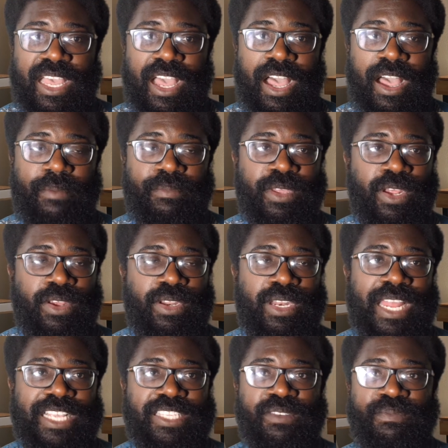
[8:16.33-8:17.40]
You know, the
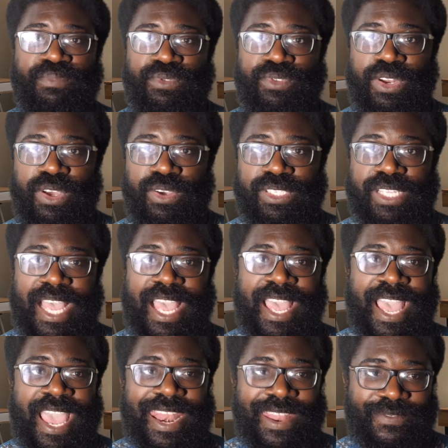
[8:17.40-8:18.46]
likes of Bruno is
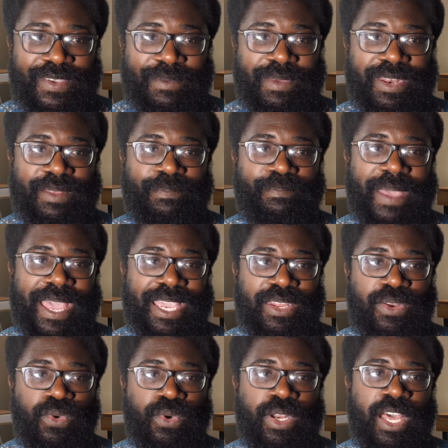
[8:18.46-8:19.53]
ahead of him in the
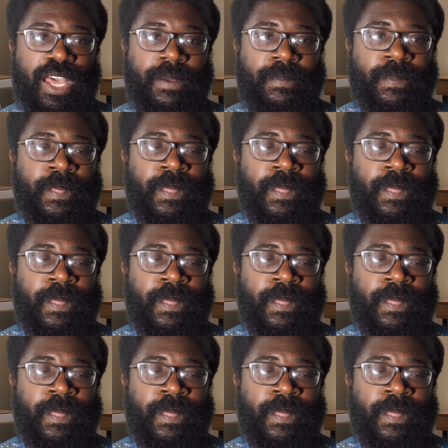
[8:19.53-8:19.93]
pecking order,